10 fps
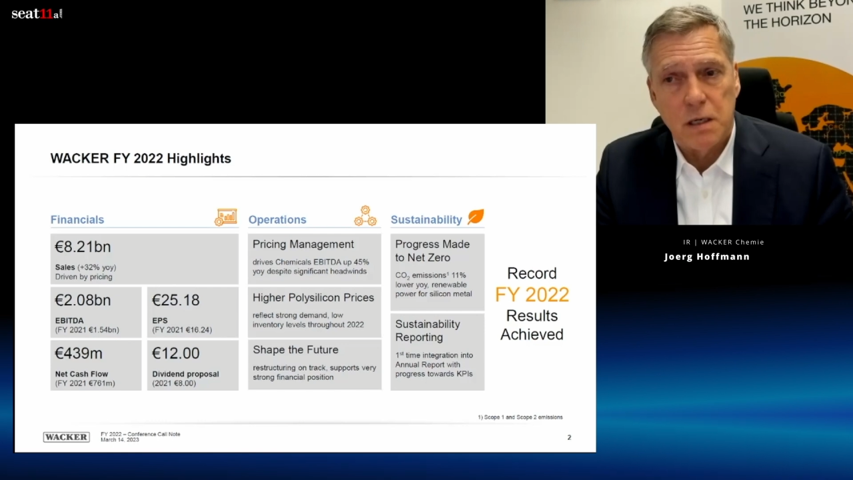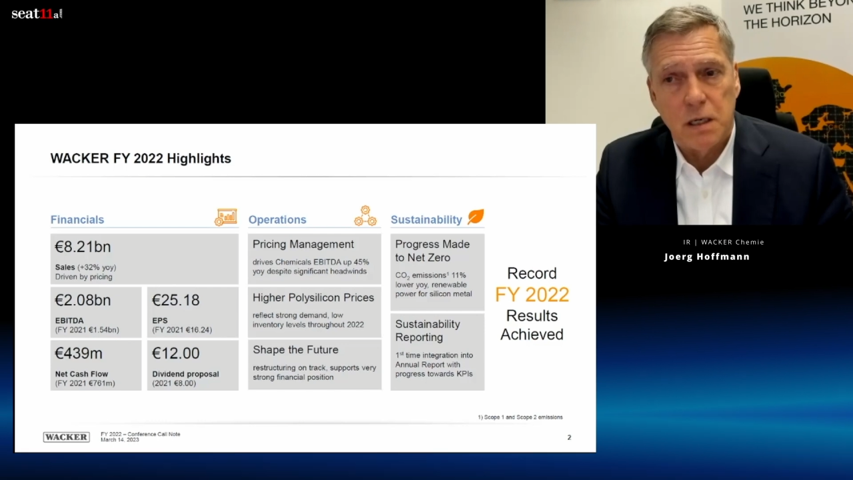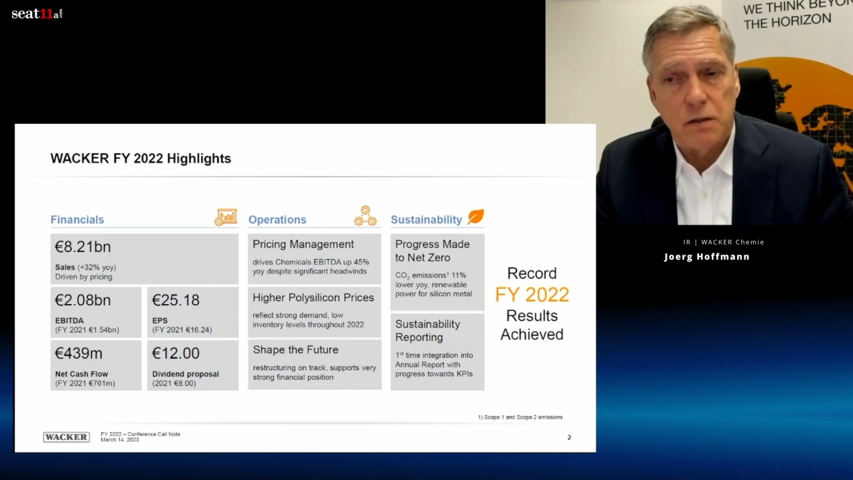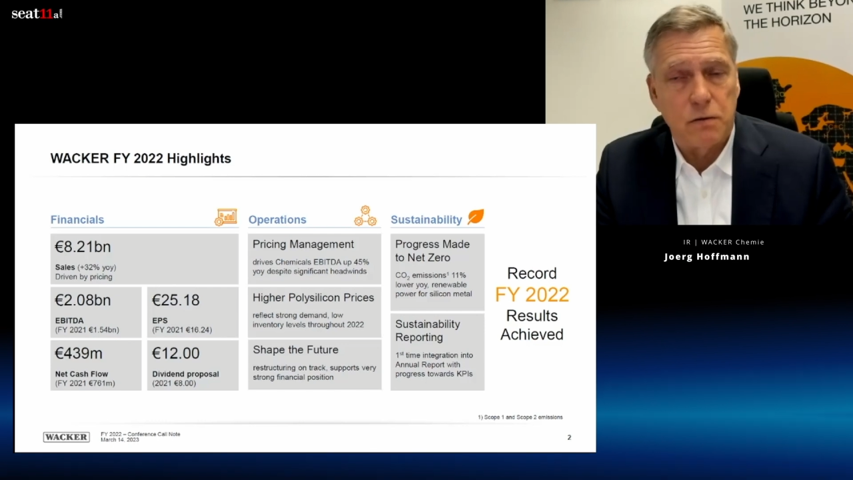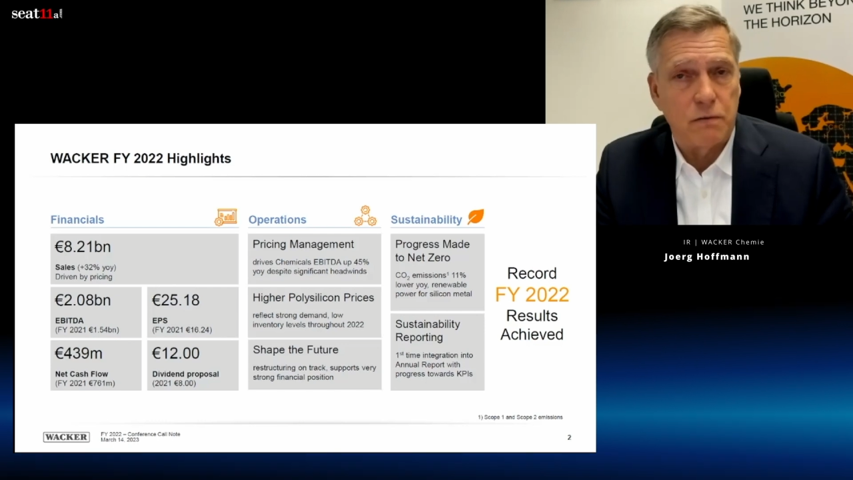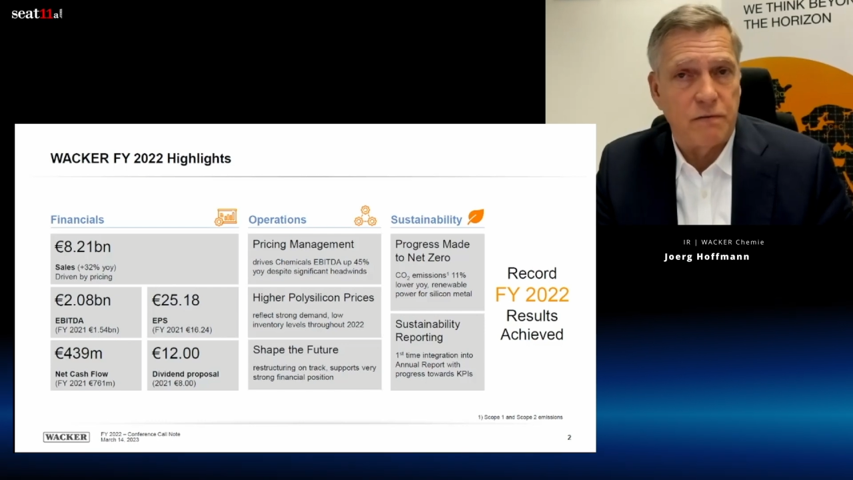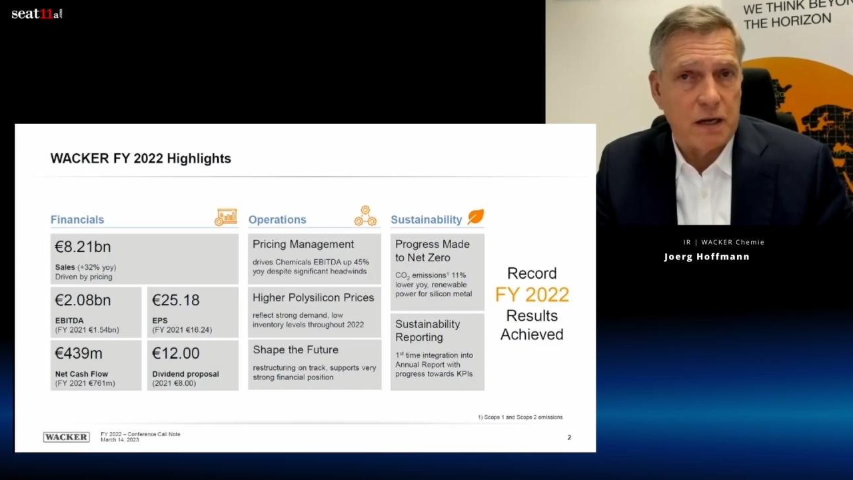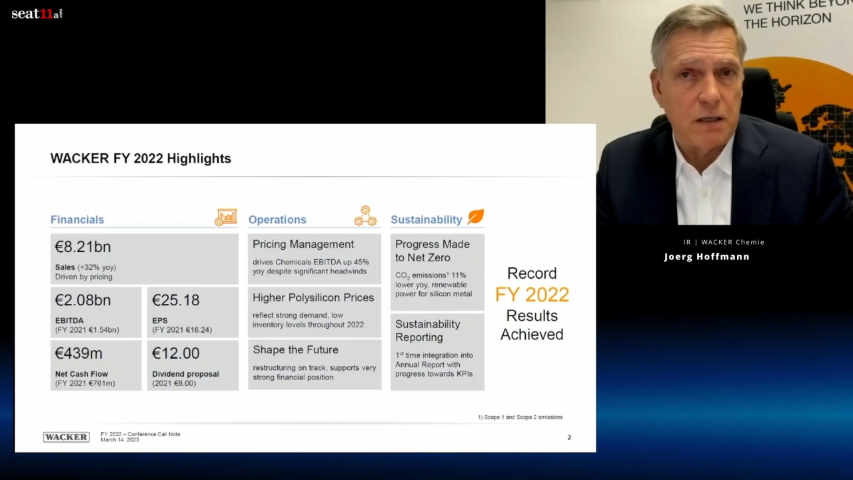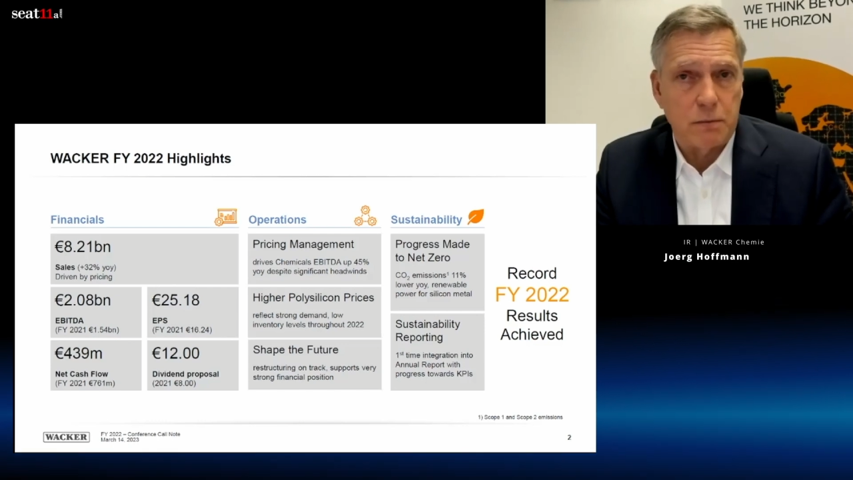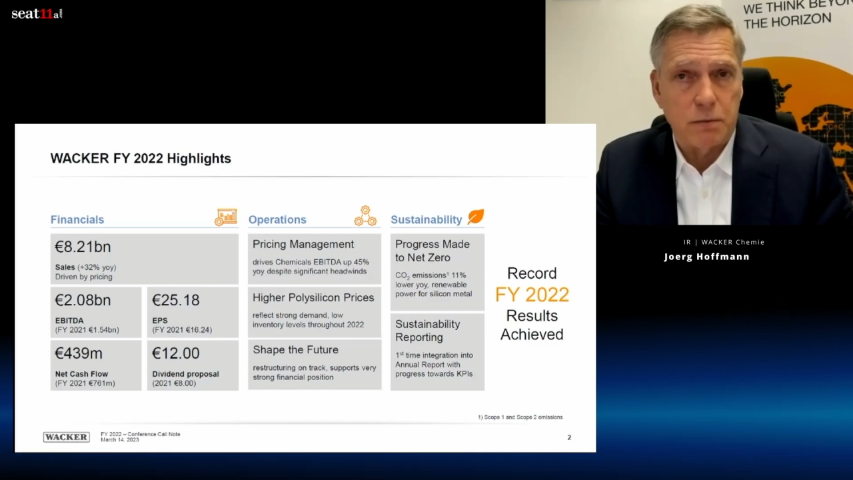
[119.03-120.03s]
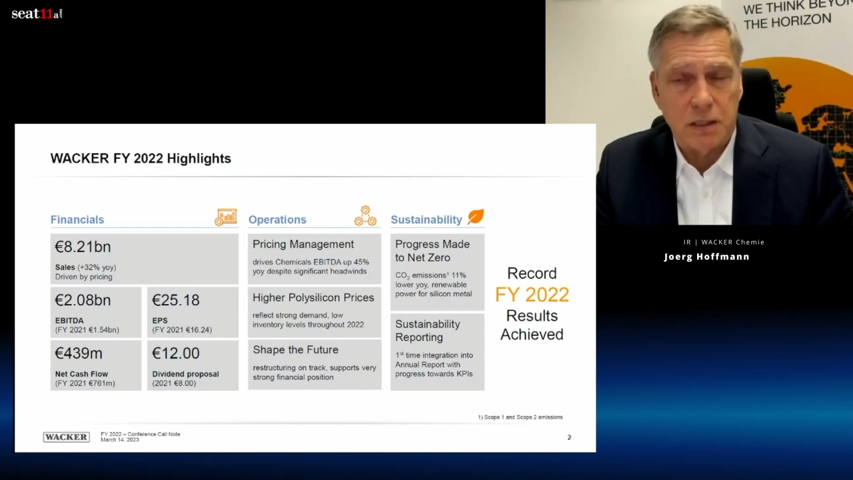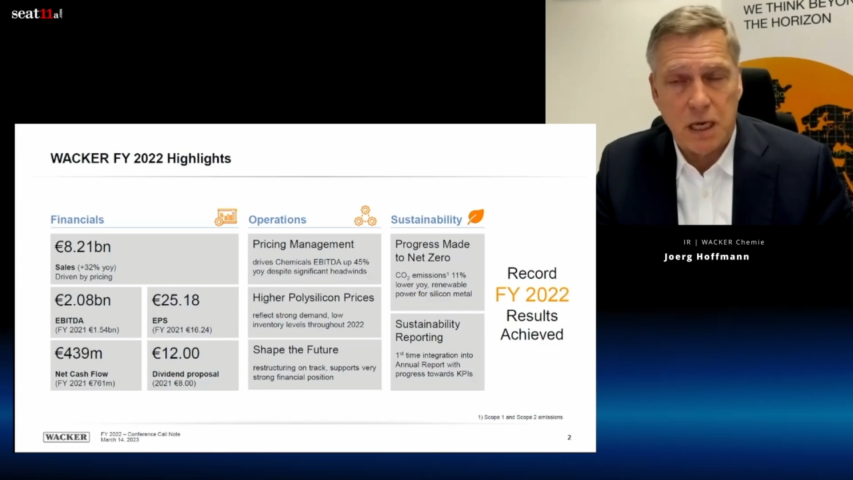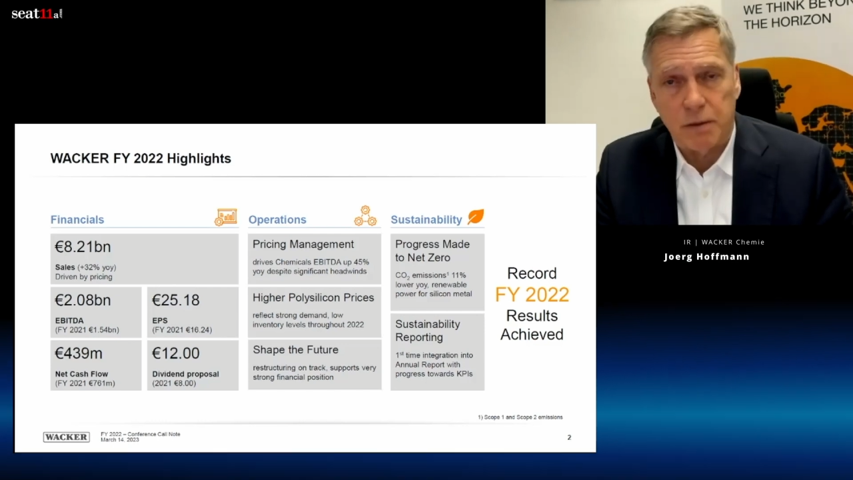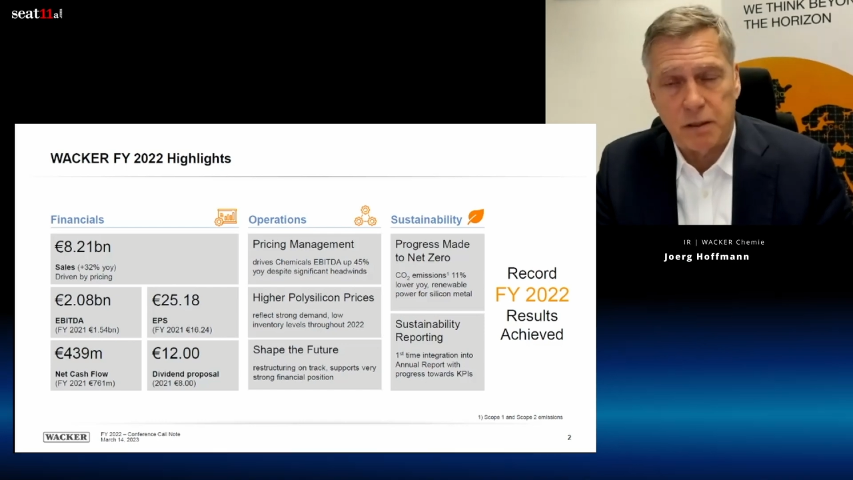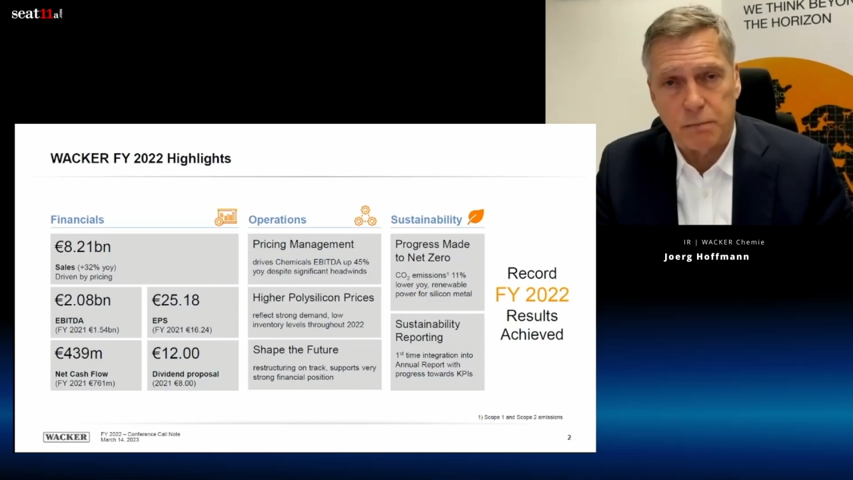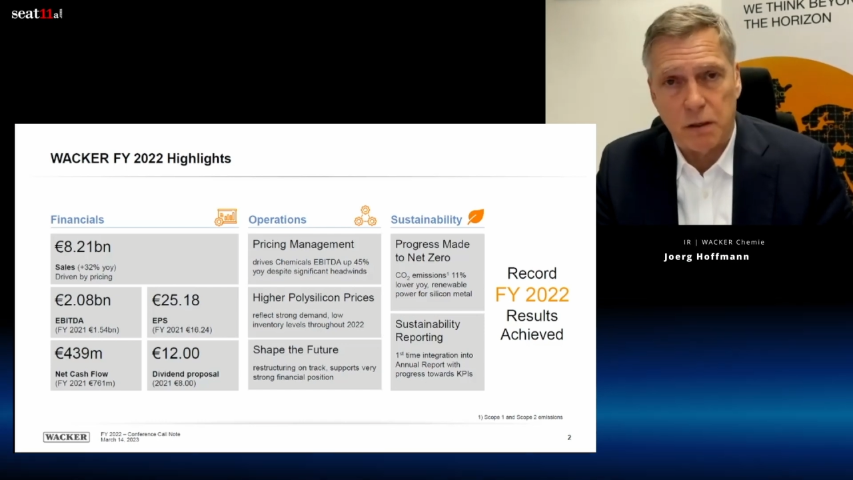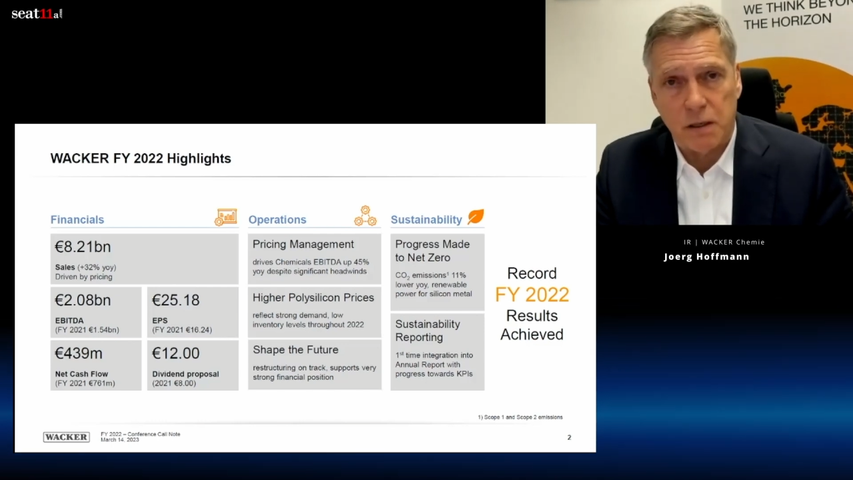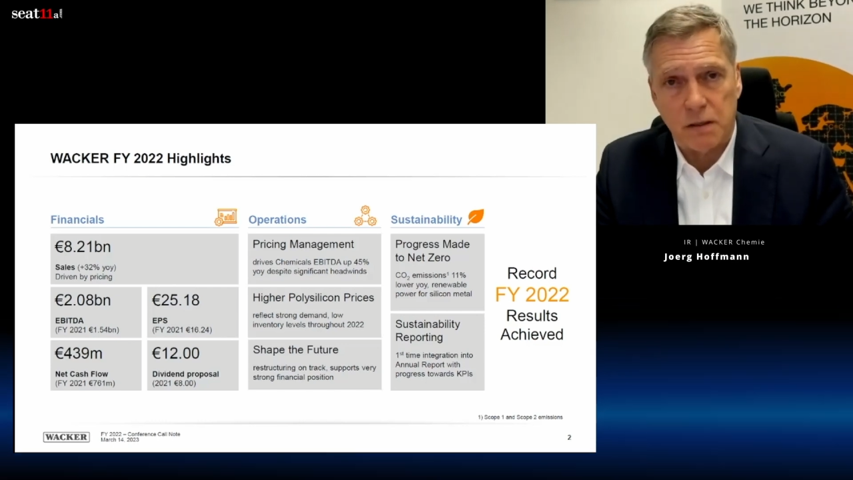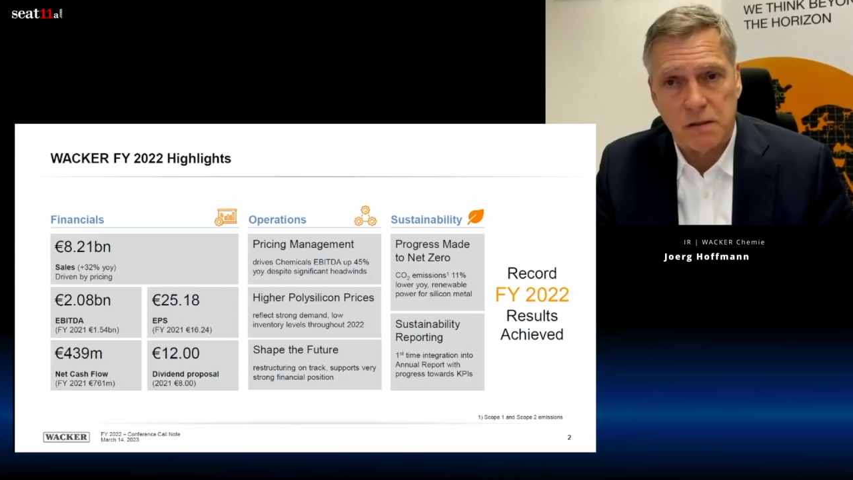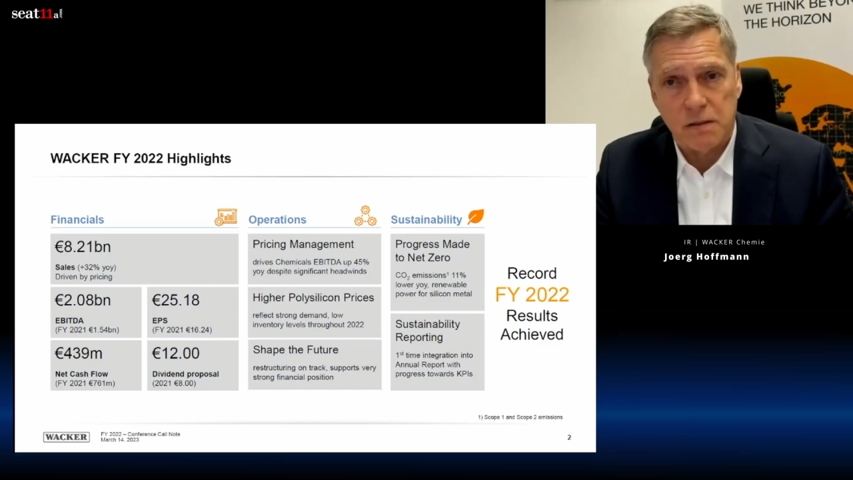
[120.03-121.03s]
into valuable chemical
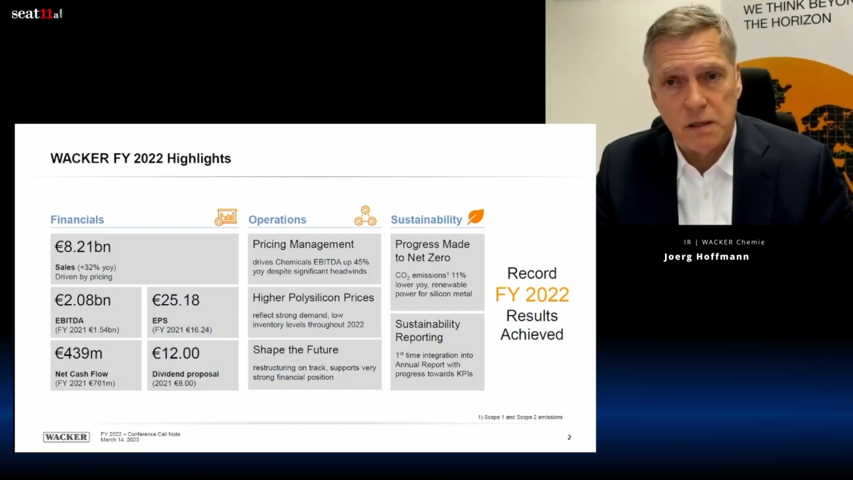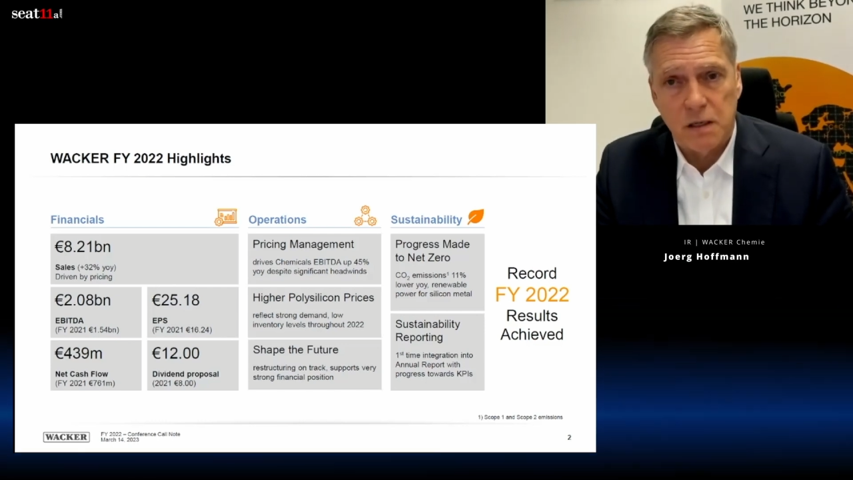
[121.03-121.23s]
products.